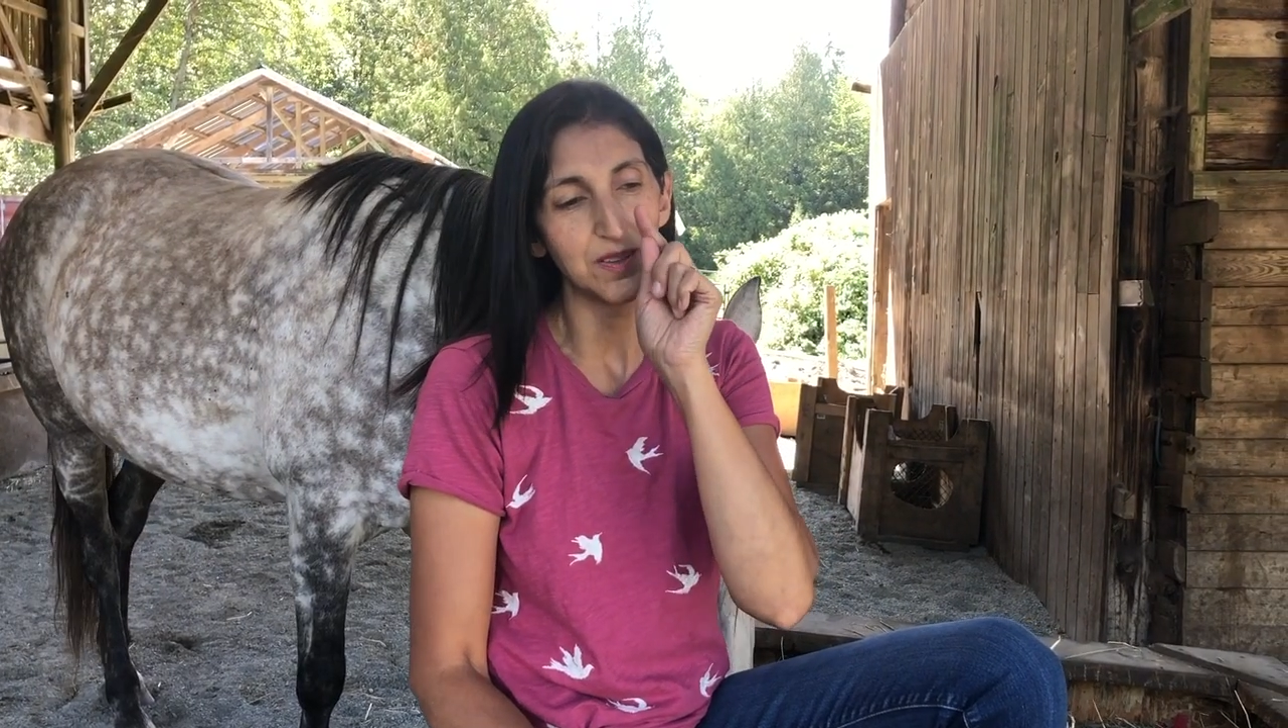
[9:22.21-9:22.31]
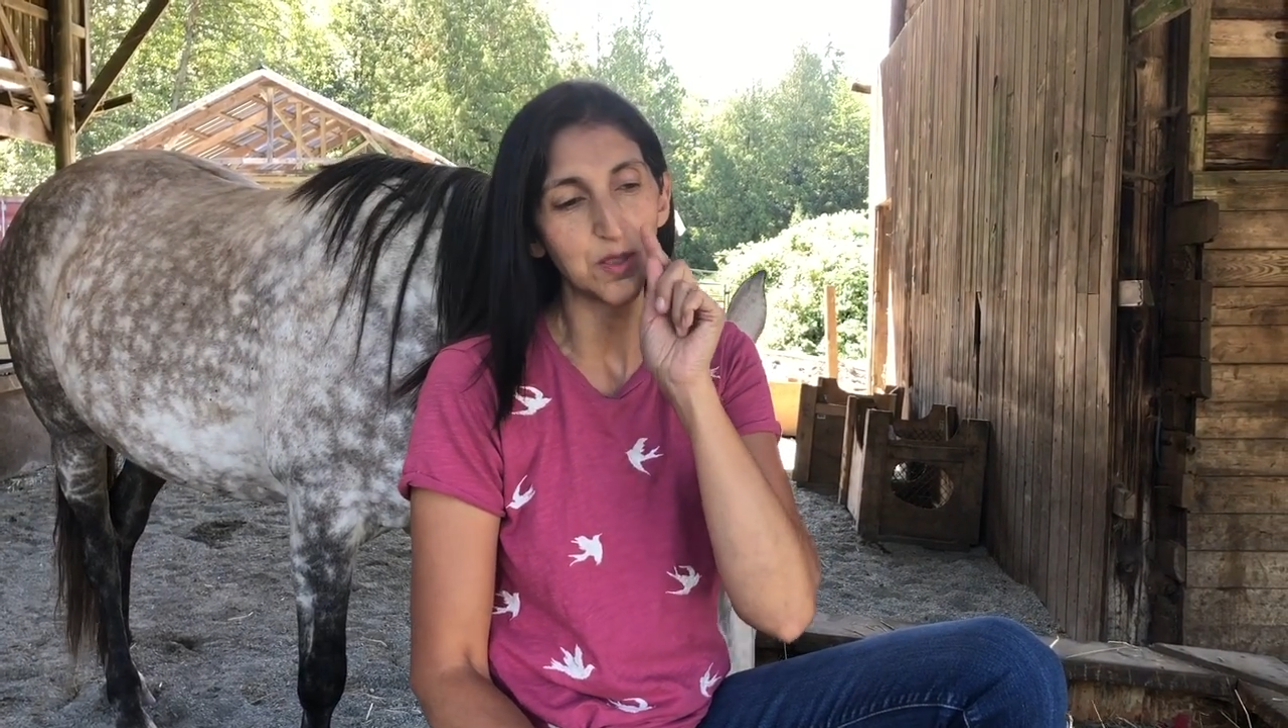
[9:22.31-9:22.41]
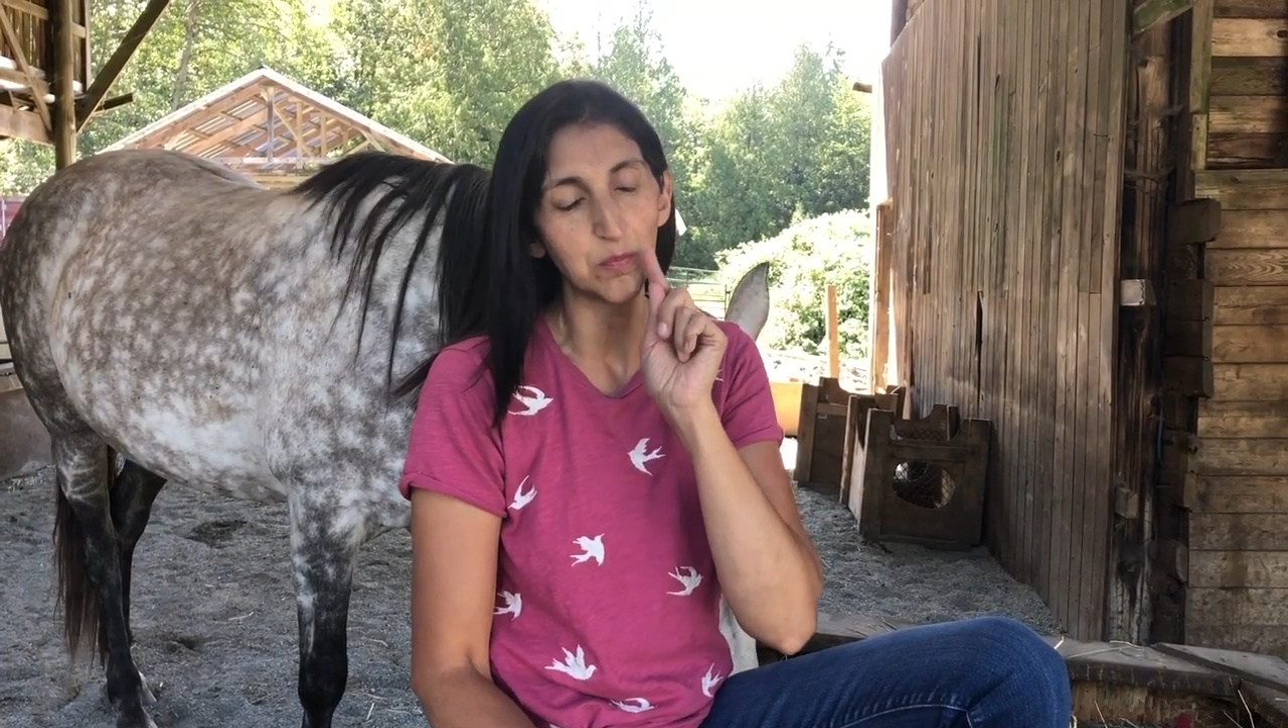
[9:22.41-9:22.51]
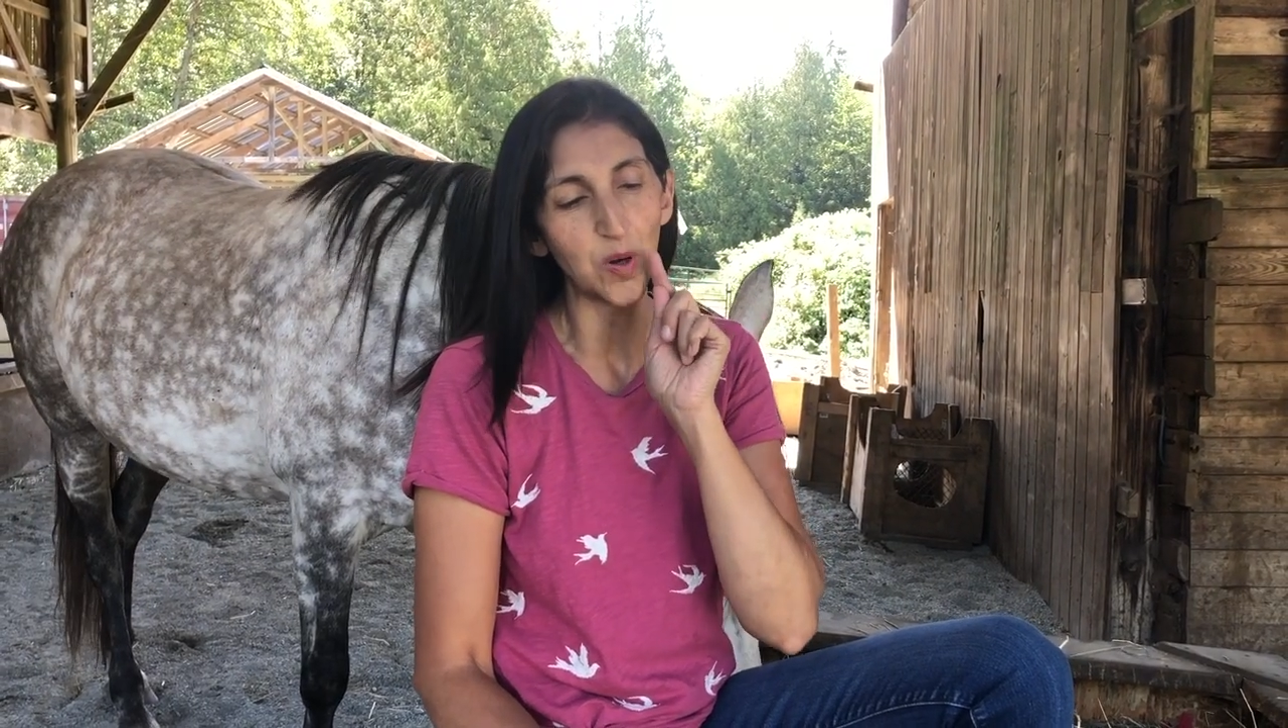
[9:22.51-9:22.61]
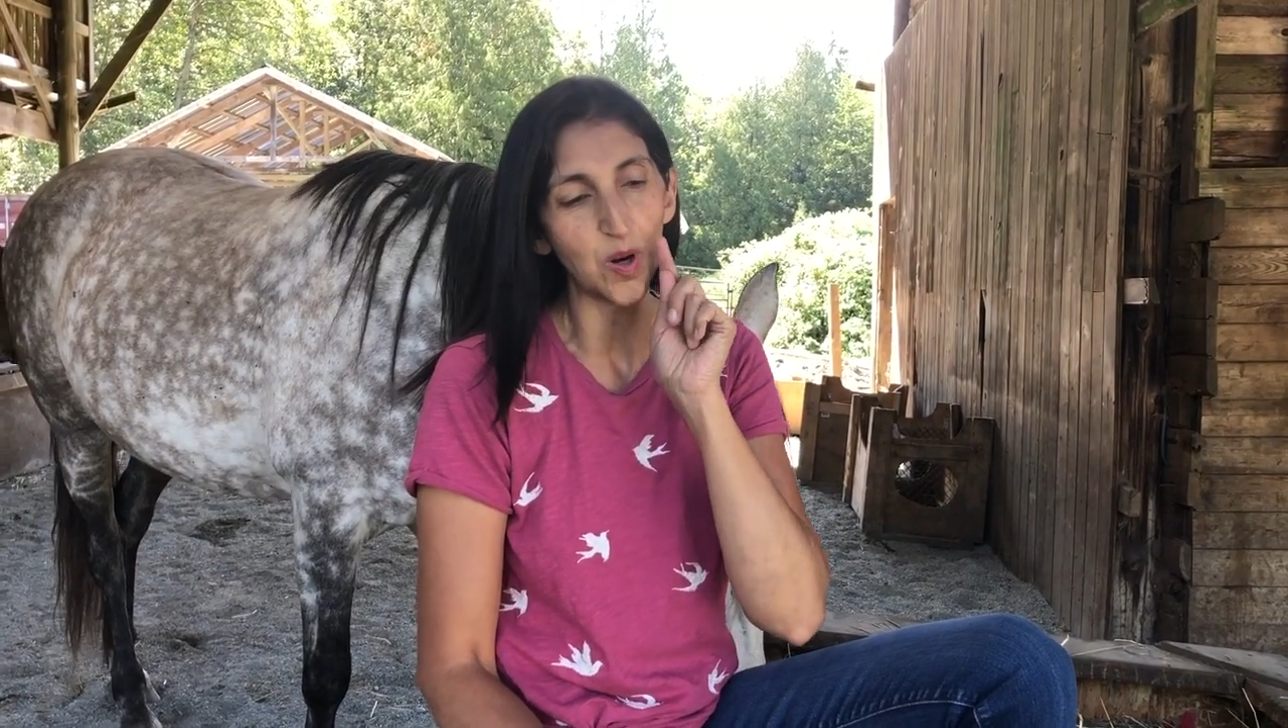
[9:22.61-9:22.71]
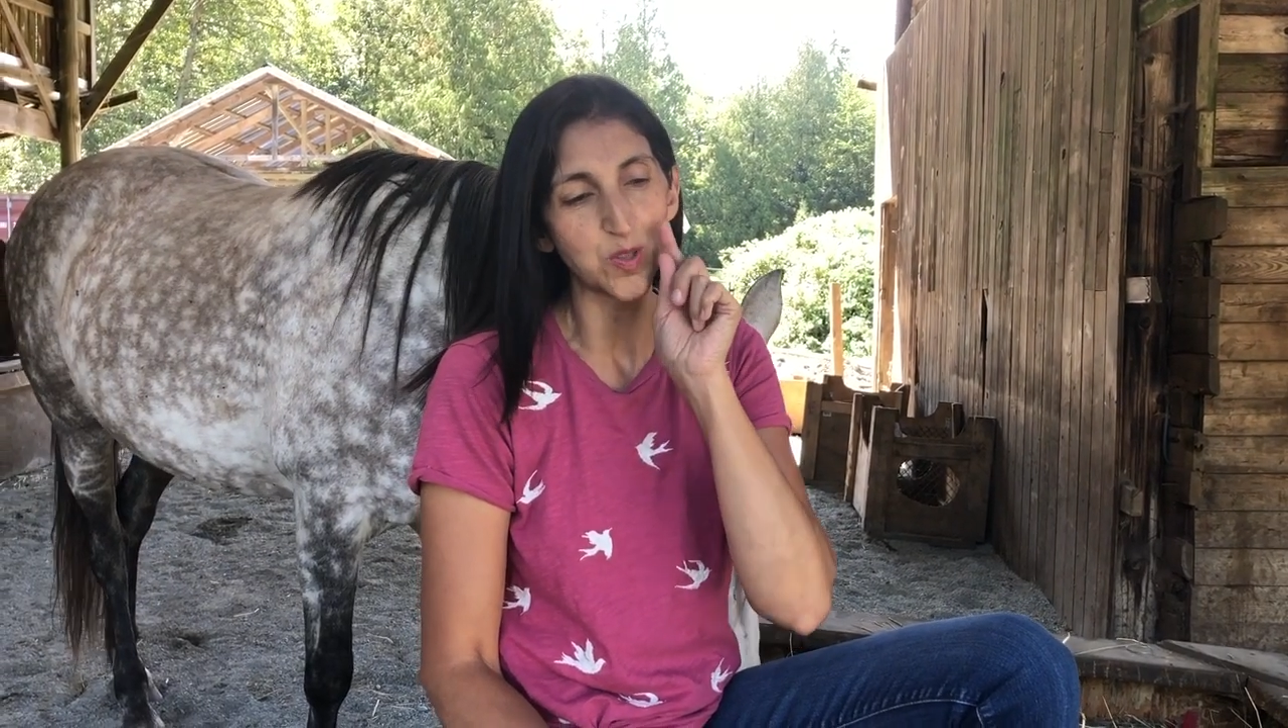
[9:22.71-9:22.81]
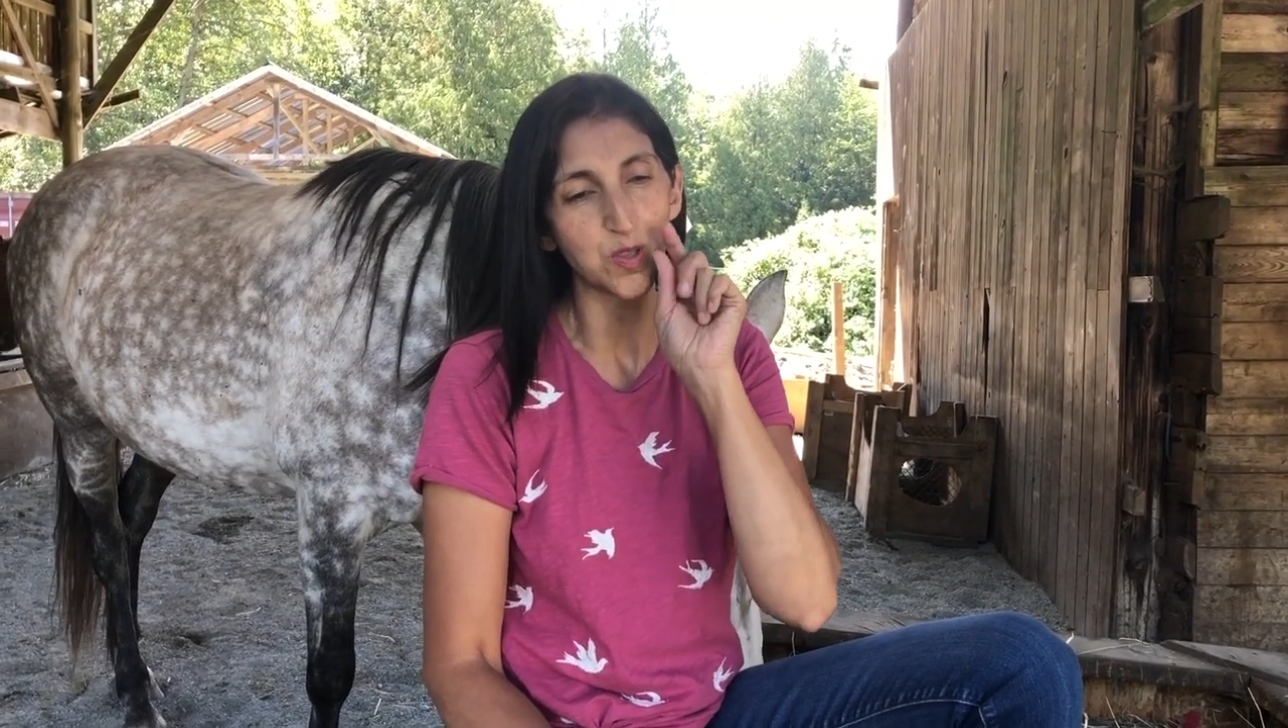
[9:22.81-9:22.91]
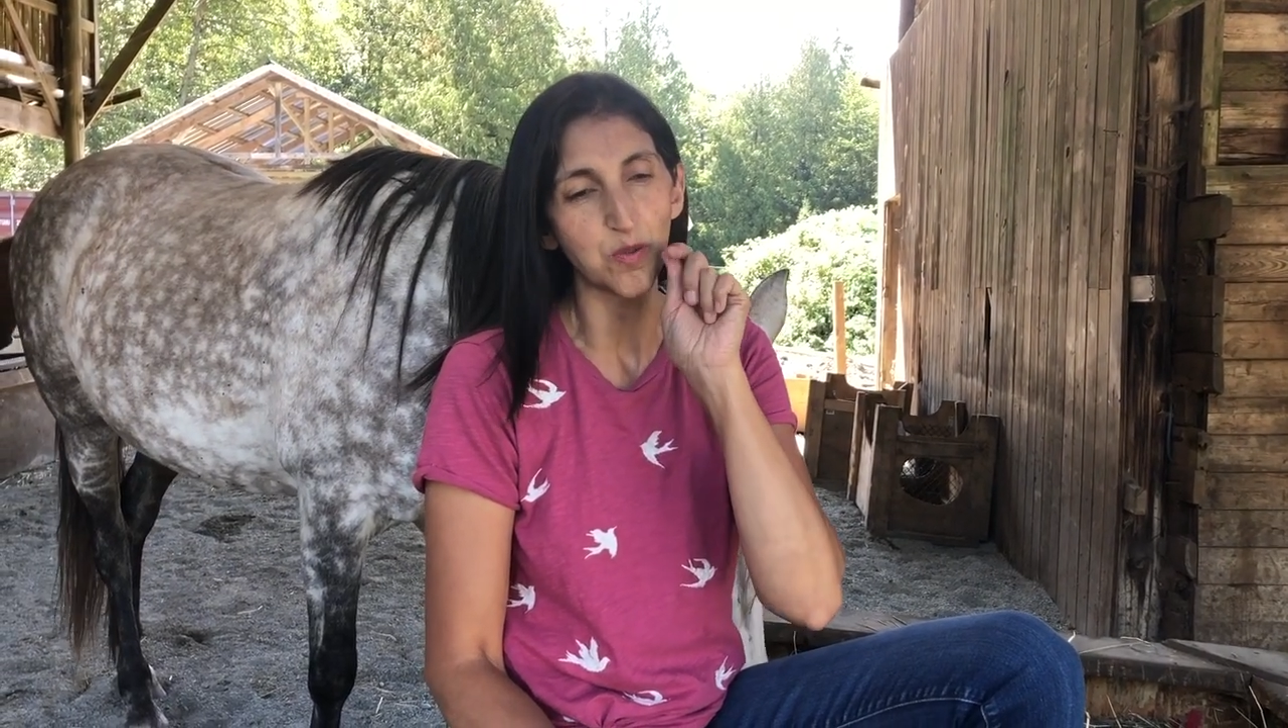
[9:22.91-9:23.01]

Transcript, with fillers: the parts